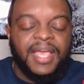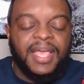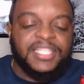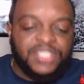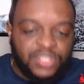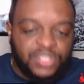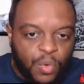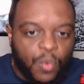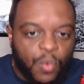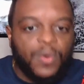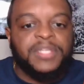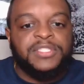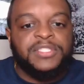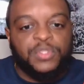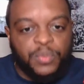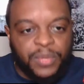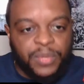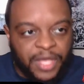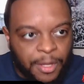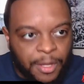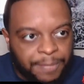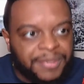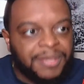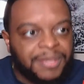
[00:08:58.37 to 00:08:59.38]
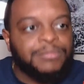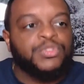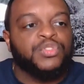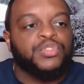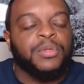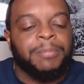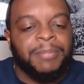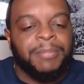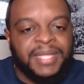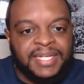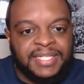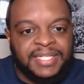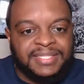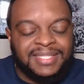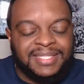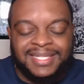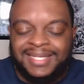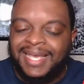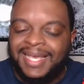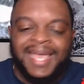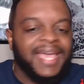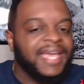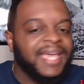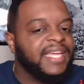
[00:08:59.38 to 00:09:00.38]
is going to help him
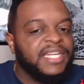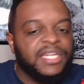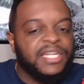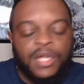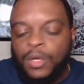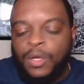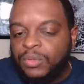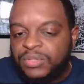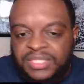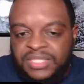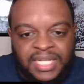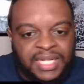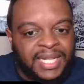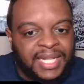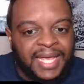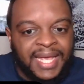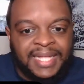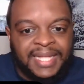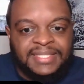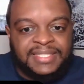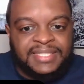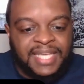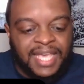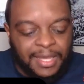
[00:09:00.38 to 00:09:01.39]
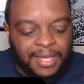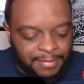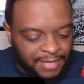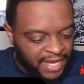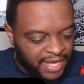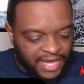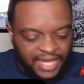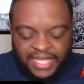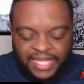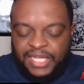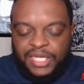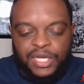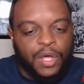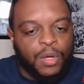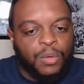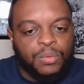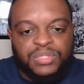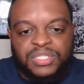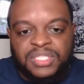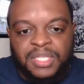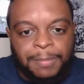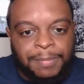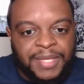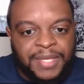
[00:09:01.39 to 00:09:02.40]
tremendously. He knows the landscape. He
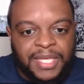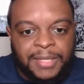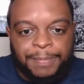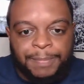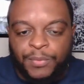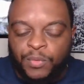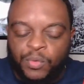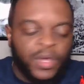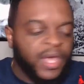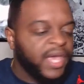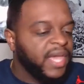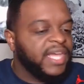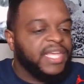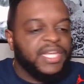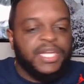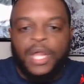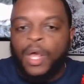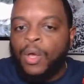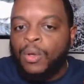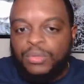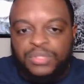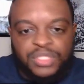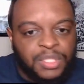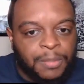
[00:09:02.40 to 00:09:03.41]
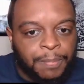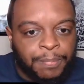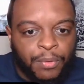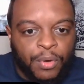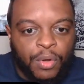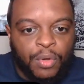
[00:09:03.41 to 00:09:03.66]
knows the people. He knows the